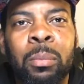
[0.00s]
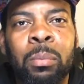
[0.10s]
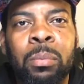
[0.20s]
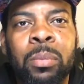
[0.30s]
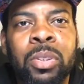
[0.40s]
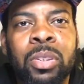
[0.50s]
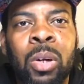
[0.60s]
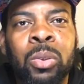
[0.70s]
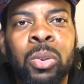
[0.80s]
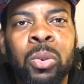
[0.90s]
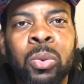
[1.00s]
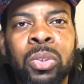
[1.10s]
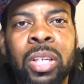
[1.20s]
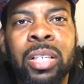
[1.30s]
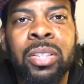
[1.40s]
Miss Gertrude
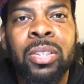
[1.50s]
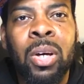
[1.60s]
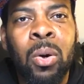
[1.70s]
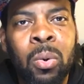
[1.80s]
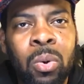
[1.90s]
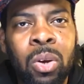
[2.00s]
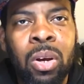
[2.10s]
says no.